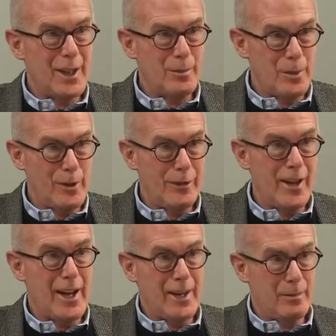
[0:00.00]
up with
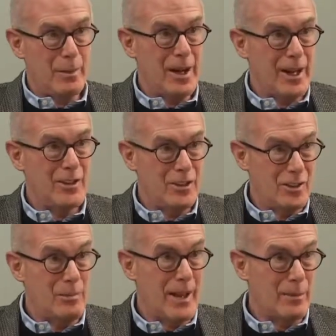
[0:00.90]
fat by
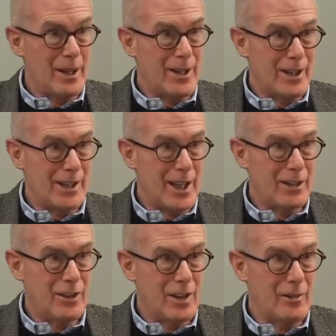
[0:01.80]
its metabolic
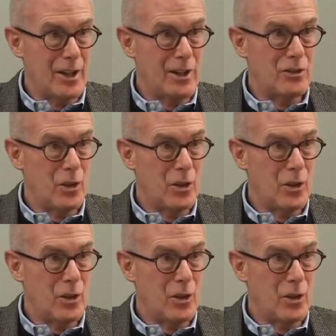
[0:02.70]
activity.